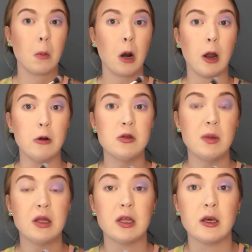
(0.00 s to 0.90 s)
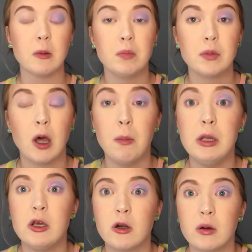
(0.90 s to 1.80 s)
I always make like a
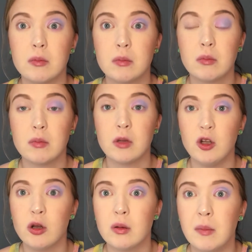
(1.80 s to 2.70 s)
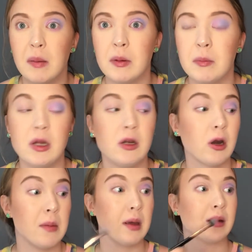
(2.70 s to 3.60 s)
beaker, you know, the Muppet beaker. I
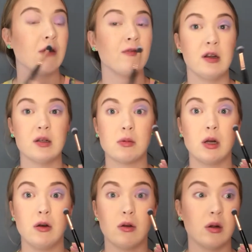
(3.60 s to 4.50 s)
make that face when I do the